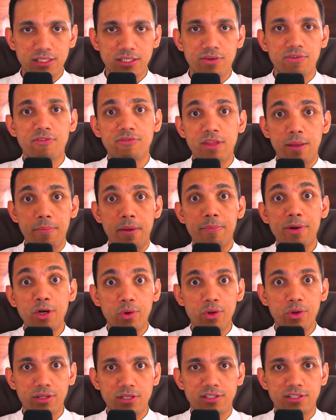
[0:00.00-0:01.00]
even if they may be
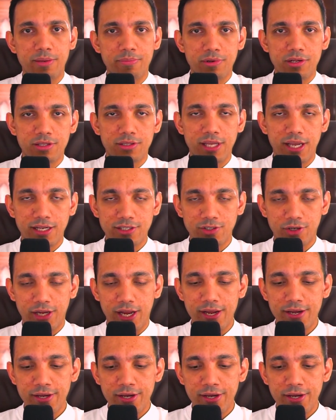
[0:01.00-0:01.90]
doing the same other things. Okay.